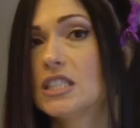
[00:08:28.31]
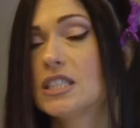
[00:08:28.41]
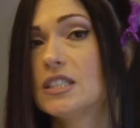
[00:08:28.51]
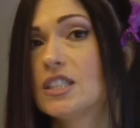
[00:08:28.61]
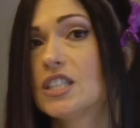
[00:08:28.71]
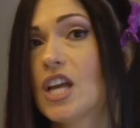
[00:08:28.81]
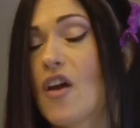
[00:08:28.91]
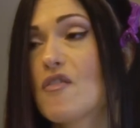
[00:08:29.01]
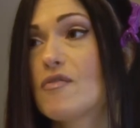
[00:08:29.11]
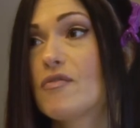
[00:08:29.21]
since
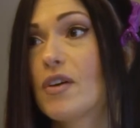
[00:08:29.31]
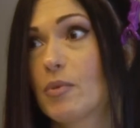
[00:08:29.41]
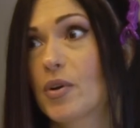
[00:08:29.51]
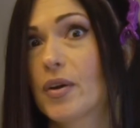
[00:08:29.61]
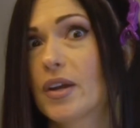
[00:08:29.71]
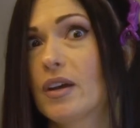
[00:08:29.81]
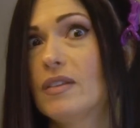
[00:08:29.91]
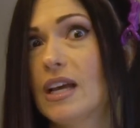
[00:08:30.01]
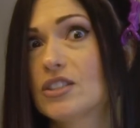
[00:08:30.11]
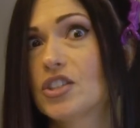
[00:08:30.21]
February of
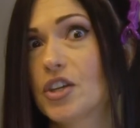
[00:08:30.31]
last